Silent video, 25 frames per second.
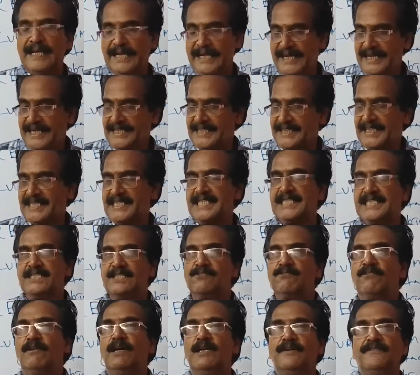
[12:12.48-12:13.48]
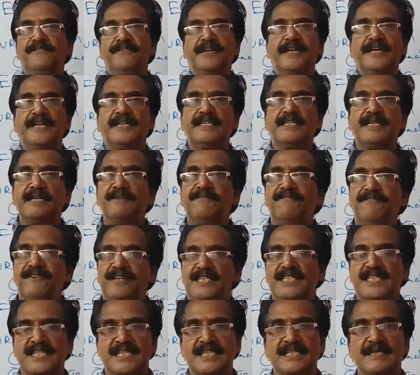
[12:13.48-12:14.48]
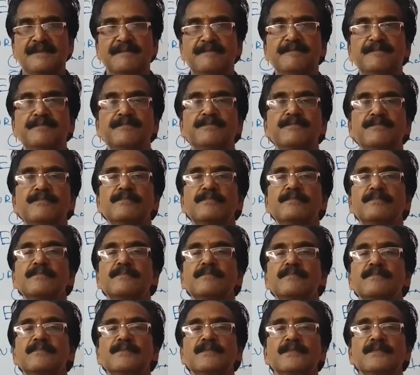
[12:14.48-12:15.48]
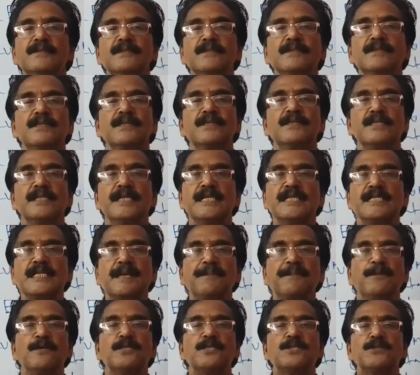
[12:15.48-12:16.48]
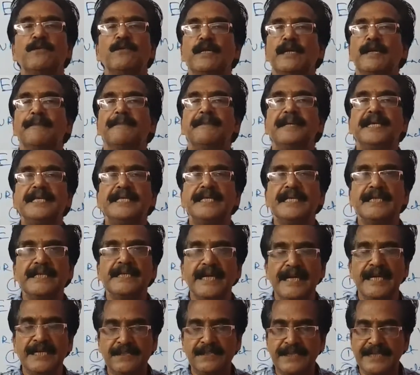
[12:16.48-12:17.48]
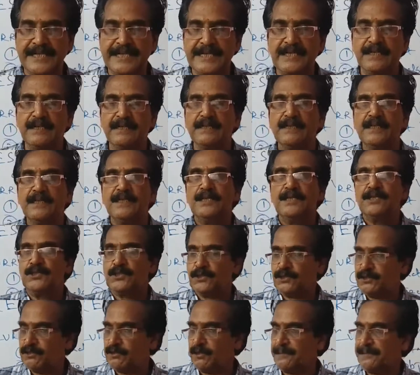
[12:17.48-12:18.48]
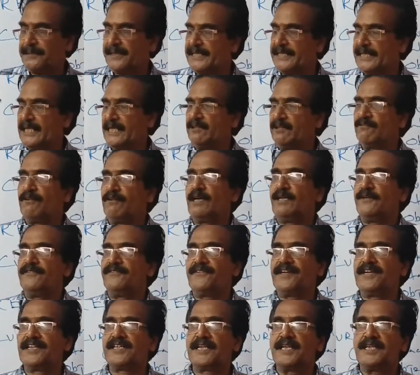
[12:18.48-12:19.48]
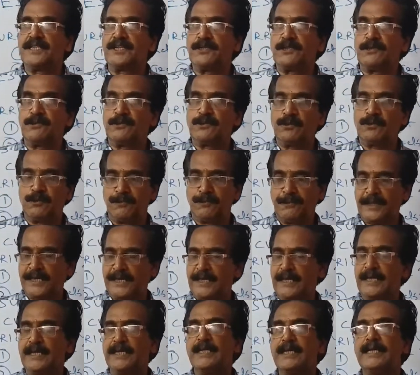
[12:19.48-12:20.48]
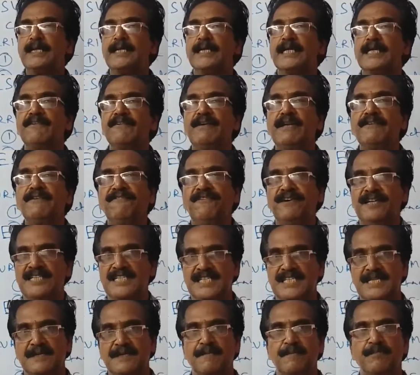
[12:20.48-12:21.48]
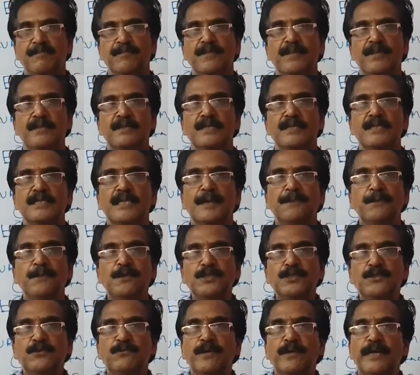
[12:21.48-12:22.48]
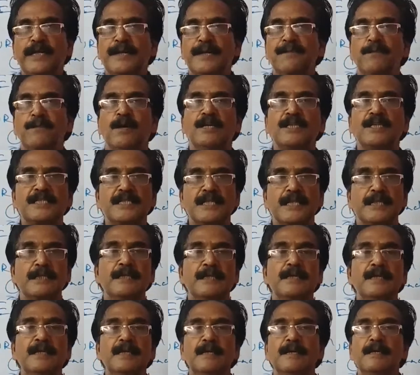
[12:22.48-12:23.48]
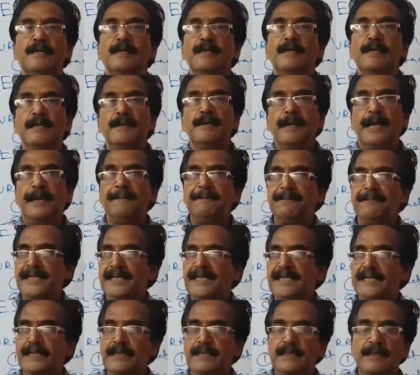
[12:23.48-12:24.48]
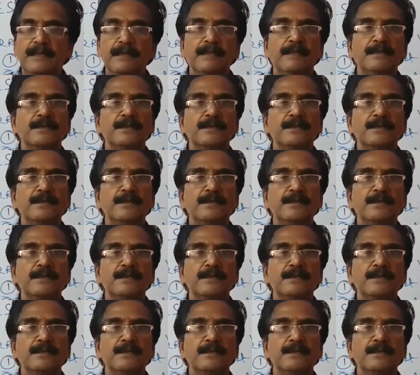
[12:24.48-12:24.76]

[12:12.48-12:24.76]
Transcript: latest qualification first. See, suppose you are a BTech graduate, so your BTech qualification should be given first. Suppose you are a master MTech